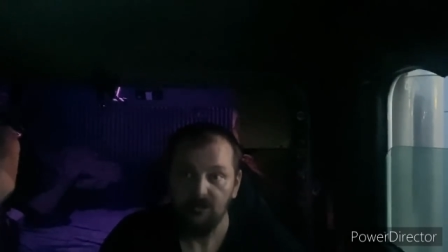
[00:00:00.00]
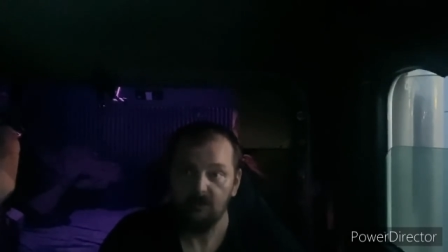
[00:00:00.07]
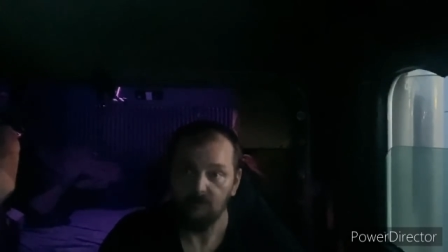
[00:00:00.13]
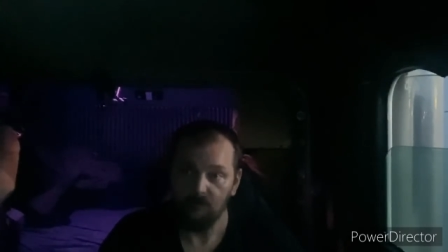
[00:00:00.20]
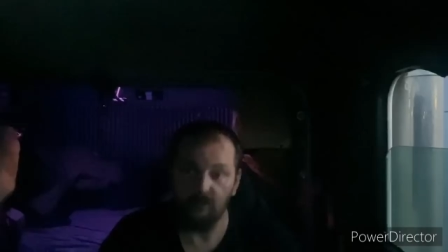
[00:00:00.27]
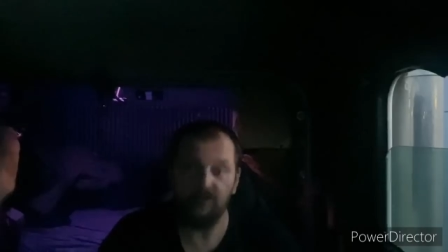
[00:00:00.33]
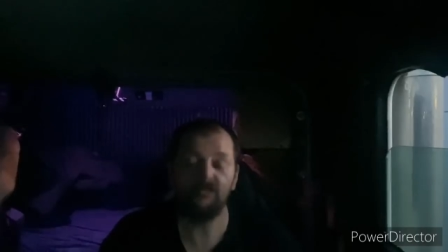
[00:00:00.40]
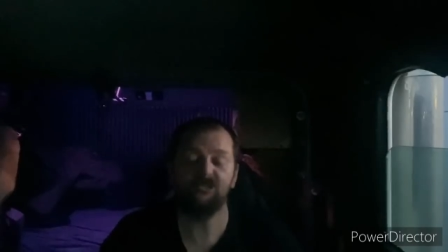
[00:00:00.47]

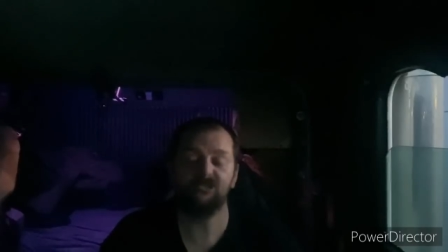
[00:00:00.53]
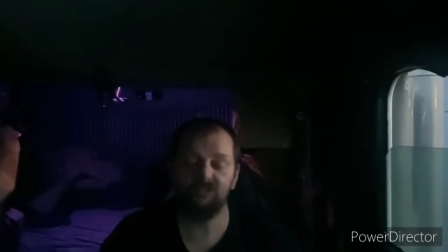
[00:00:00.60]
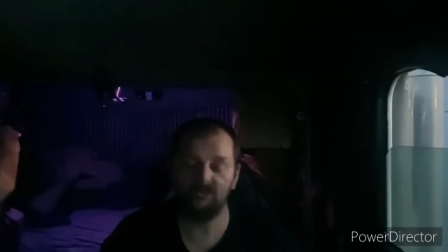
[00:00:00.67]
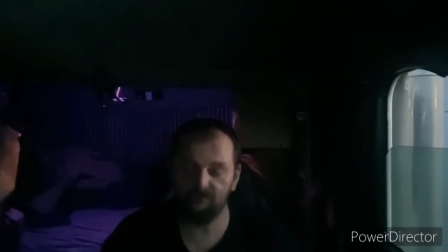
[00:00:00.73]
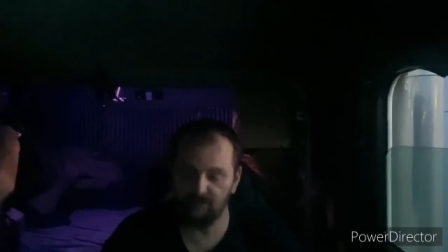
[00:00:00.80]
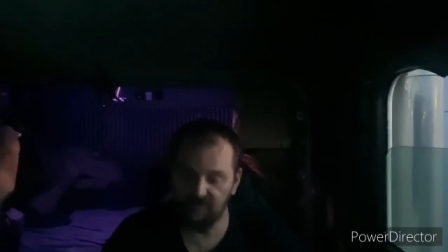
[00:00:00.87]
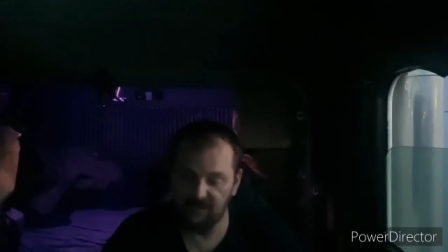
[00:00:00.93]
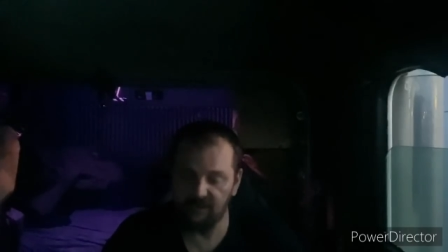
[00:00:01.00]
We should
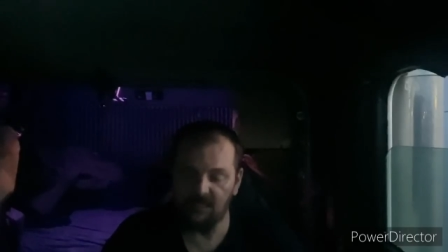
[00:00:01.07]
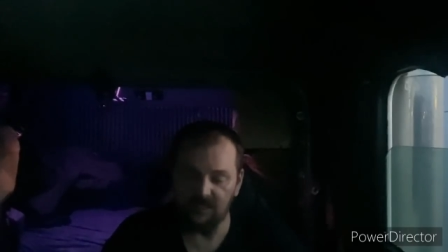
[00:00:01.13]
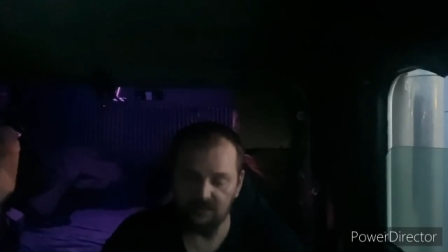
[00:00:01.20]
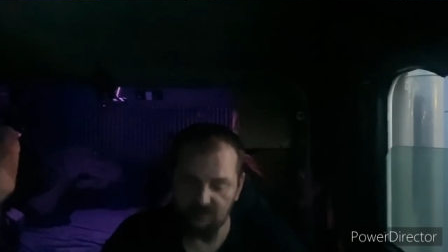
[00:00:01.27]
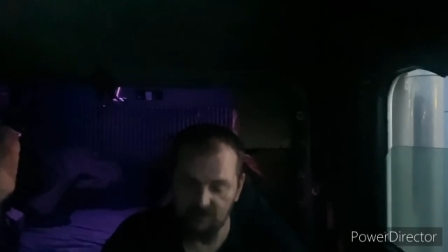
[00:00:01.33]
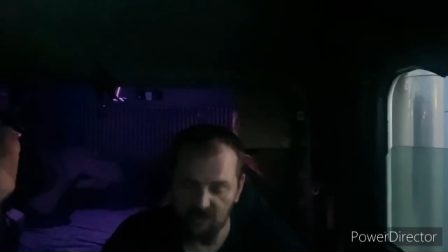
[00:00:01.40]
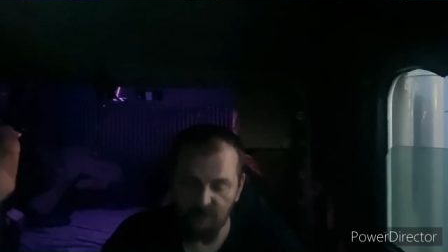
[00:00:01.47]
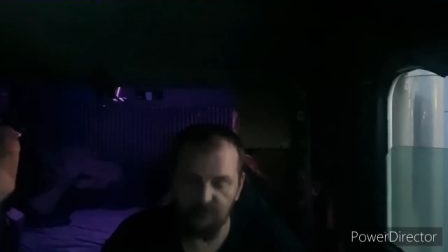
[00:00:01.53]
be
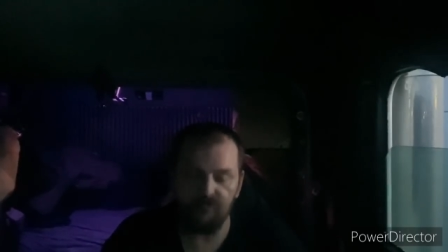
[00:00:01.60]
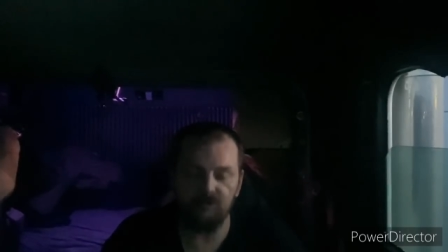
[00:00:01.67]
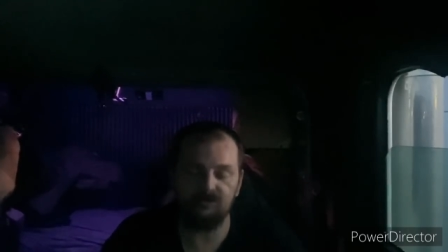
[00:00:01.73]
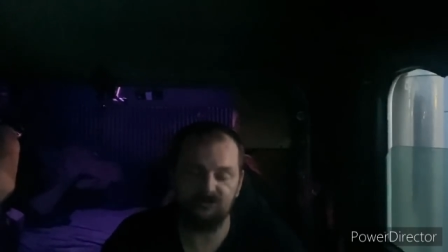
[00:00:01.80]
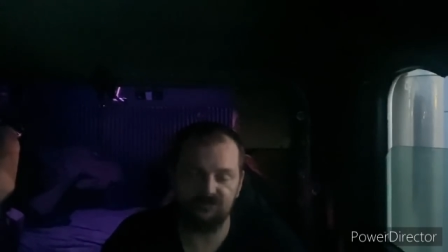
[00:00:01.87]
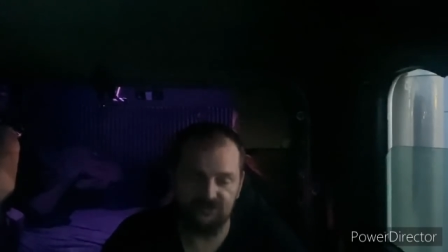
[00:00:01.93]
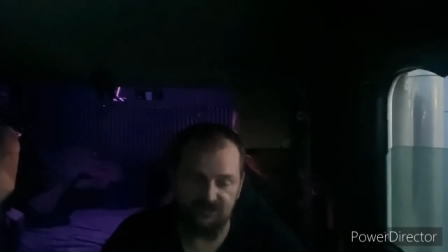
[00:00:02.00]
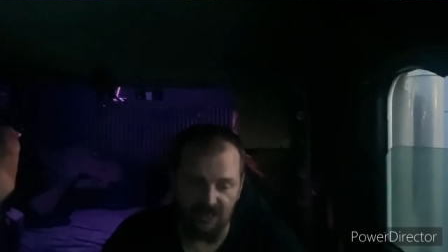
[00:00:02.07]
another
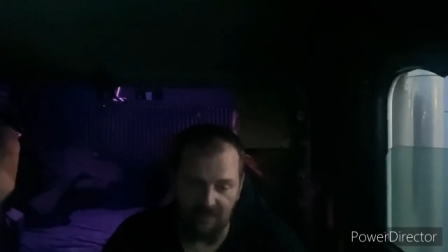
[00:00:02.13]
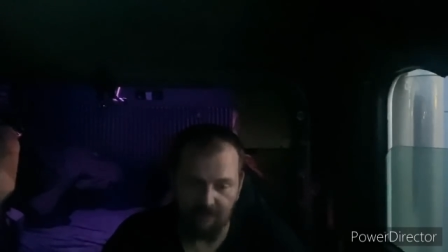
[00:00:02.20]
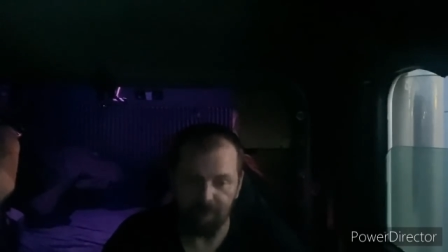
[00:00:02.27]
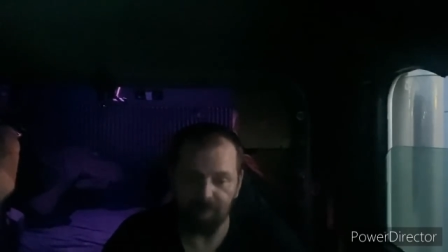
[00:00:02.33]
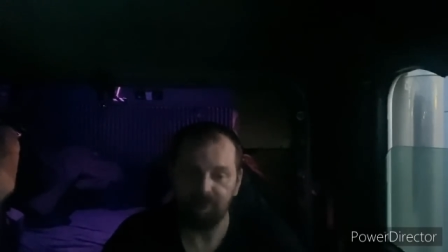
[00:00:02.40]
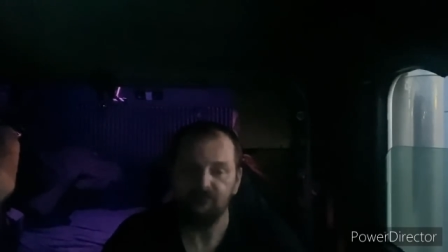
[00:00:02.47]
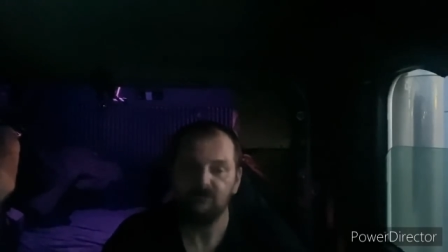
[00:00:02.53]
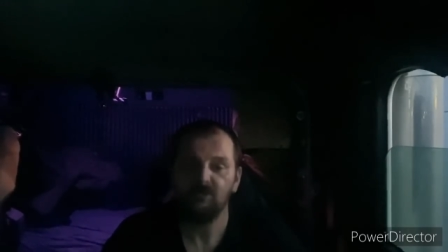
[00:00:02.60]
step
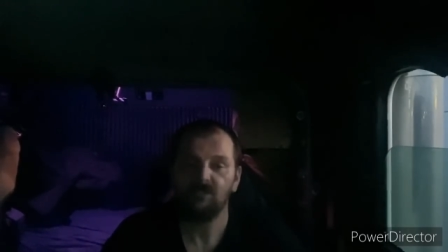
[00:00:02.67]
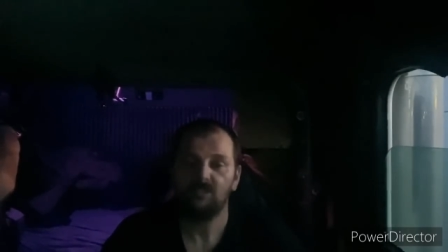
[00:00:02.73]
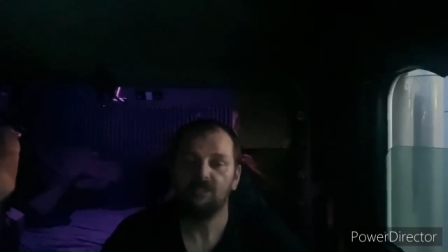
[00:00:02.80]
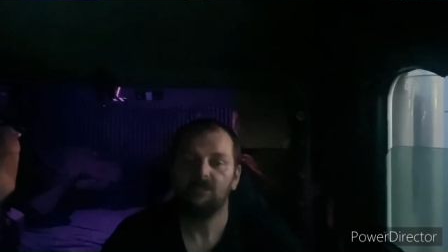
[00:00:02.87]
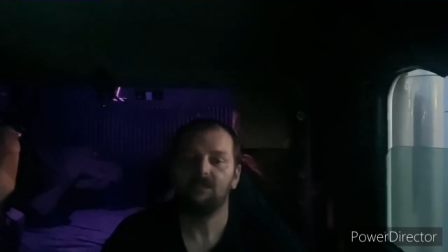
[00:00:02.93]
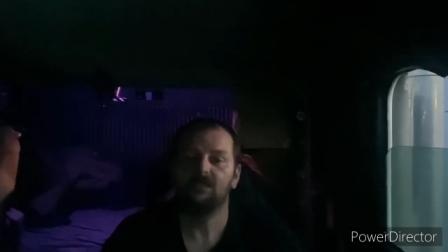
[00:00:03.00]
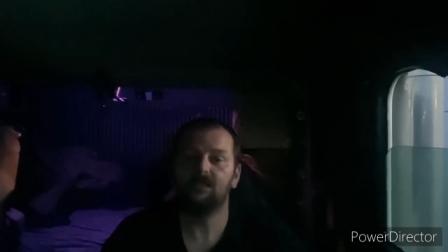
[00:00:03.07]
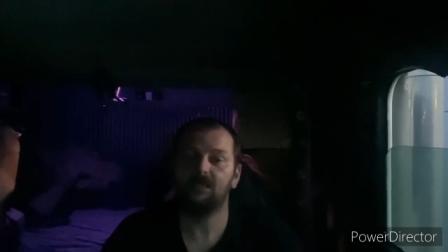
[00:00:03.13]

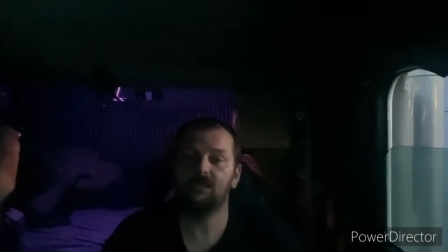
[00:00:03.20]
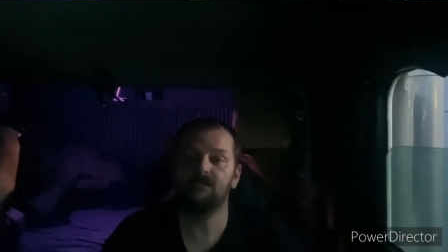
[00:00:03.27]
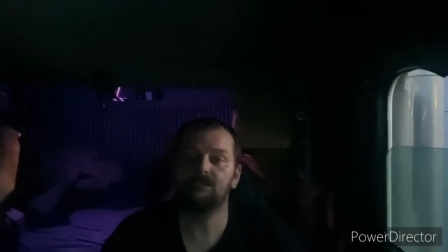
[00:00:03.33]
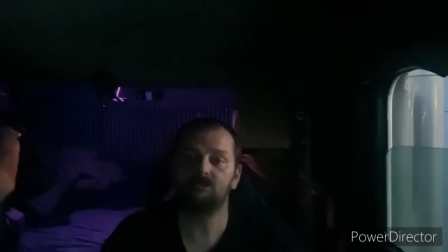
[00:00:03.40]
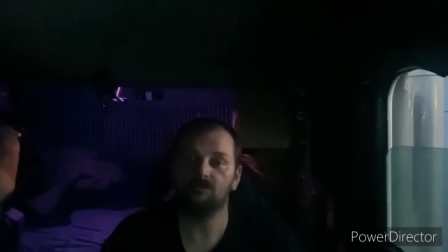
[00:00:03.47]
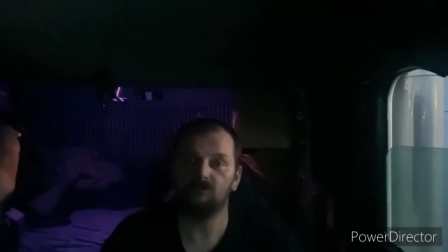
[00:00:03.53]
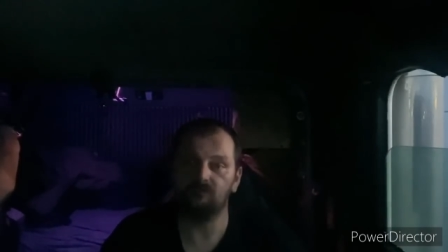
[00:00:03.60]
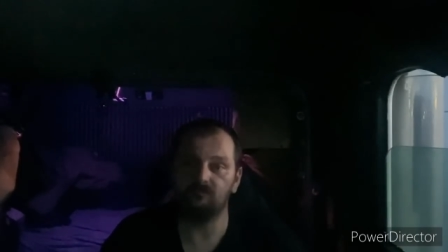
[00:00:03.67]
in
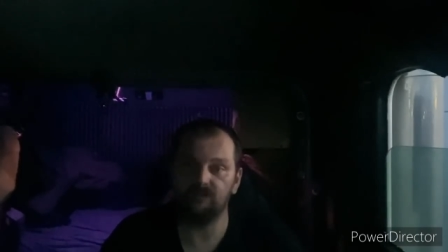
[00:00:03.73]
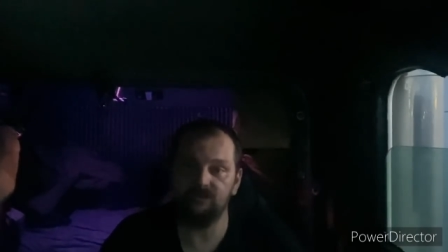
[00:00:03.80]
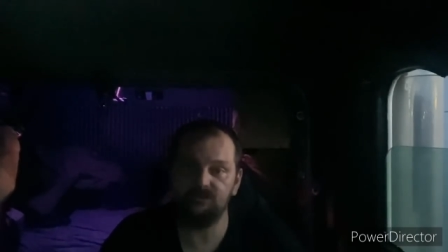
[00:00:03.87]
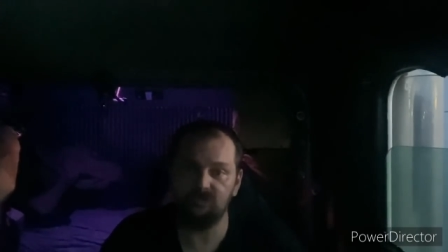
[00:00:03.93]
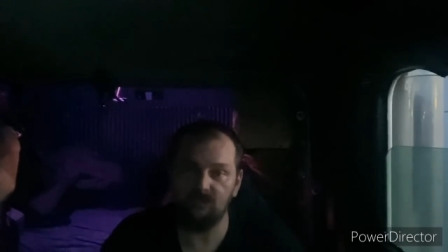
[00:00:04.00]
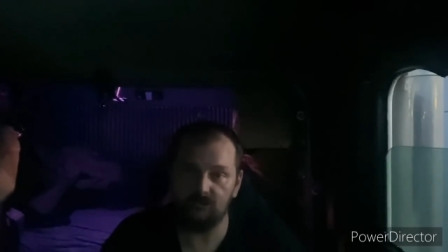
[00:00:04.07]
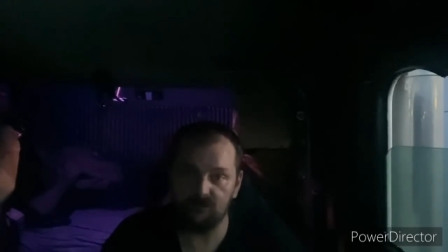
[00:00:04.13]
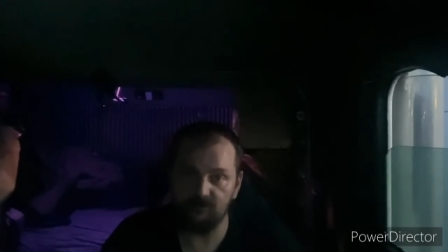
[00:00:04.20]
your
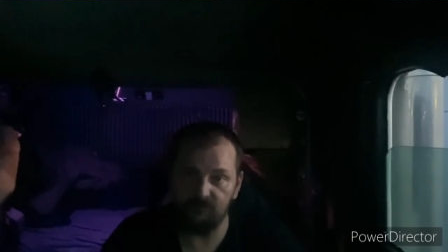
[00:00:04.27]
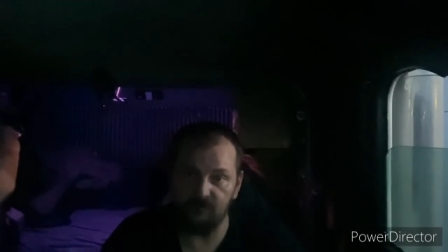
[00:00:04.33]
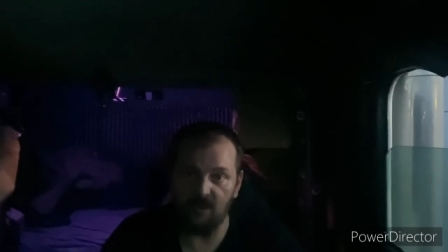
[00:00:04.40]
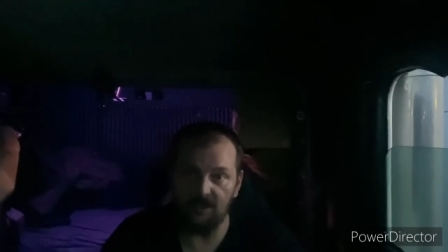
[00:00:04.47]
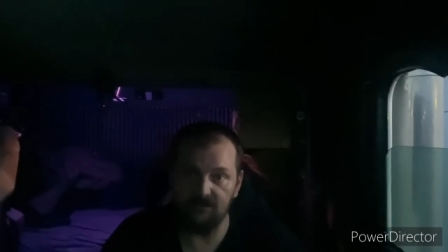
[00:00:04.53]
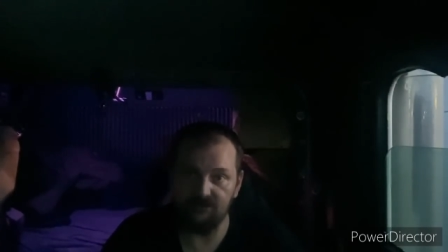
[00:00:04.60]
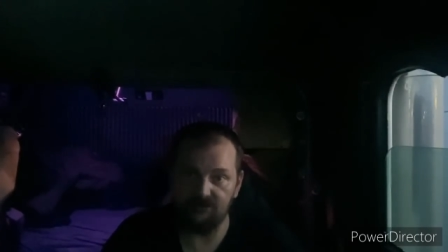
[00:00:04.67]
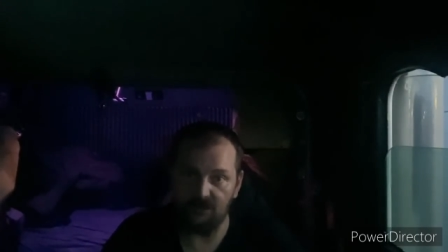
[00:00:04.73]
research
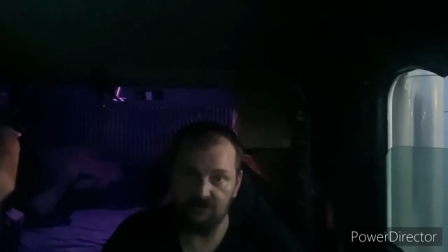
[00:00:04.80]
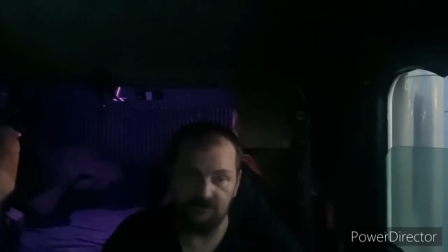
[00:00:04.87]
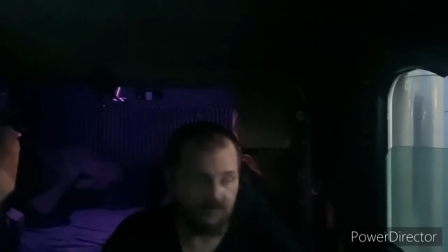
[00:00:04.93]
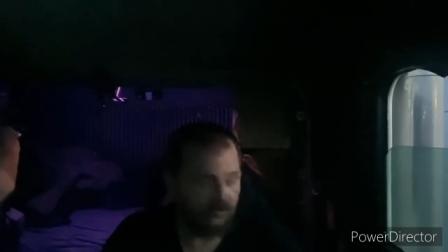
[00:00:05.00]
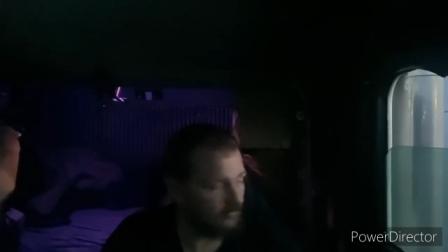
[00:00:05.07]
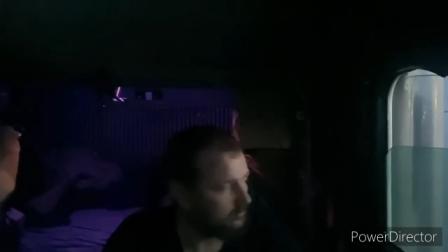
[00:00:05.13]
process.